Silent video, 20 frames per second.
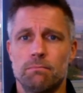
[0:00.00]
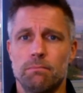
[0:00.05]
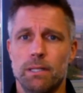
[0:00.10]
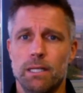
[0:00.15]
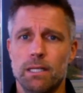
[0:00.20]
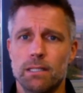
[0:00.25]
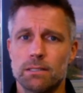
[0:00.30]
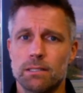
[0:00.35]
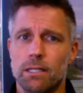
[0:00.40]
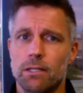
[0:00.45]

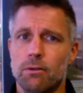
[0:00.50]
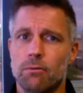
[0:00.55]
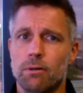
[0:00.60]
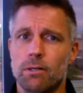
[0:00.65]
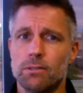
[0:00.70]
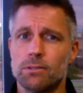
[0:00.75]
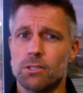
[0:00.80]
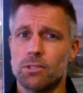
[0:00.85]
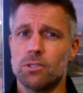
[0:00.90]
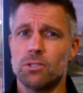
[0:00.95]
Because
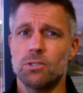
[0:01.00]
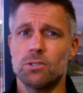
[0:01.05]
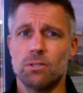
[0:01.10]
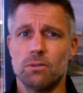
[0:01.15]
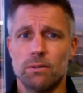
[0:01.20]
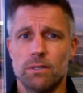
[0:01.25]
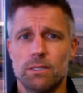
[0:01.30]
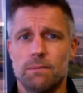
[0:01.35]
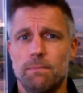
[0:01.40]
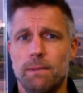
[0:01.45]
IULs are so
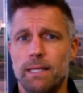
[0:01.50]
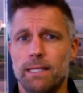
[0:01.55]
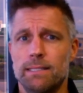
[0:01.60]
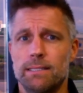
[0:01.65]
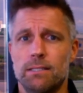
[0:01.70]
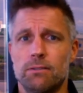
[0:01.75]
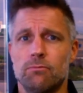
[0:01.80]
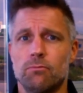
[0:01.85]
expansive,